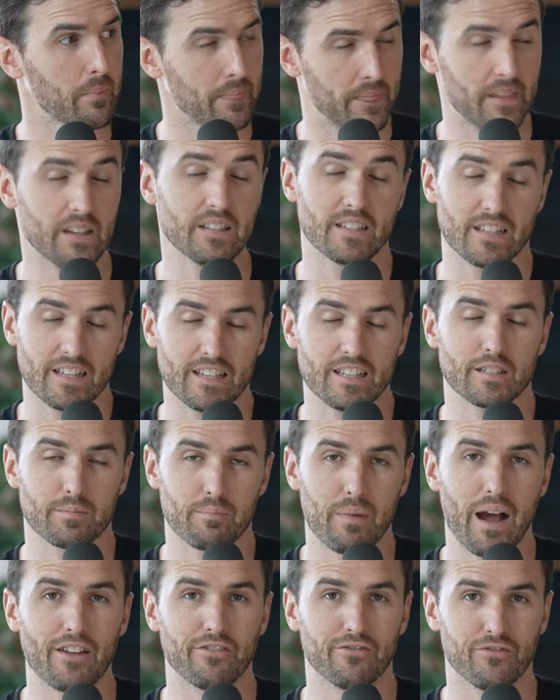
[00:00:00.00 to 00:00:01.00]
This is
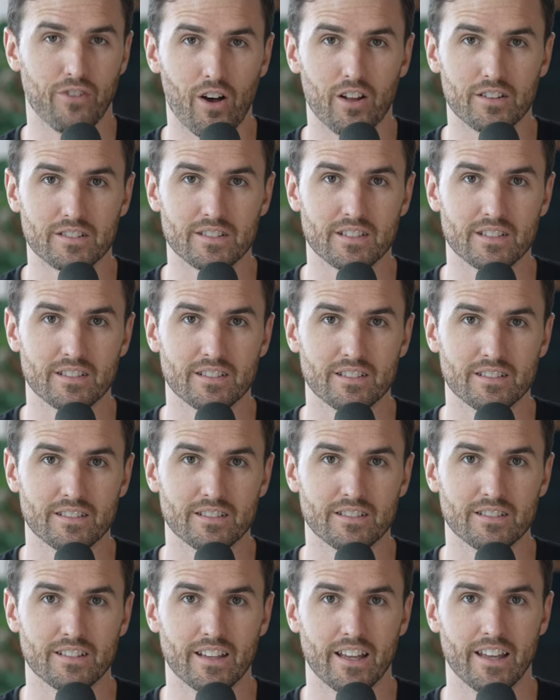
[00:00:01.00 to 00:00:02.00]
my fault.
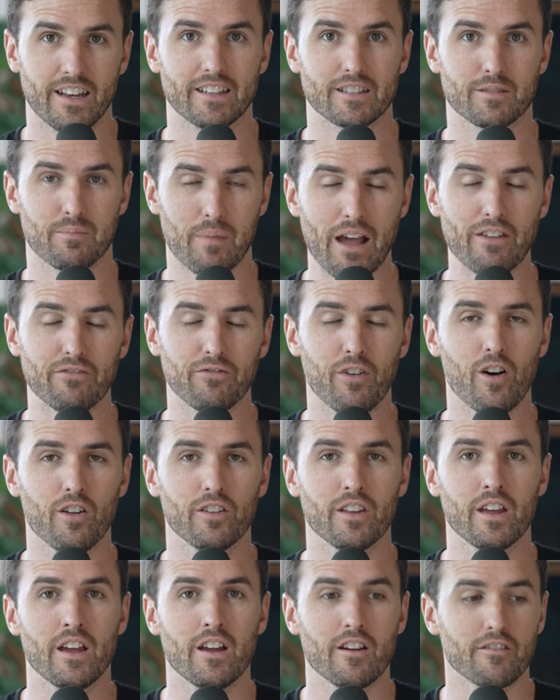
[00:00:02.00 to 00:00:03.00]
And it's my fault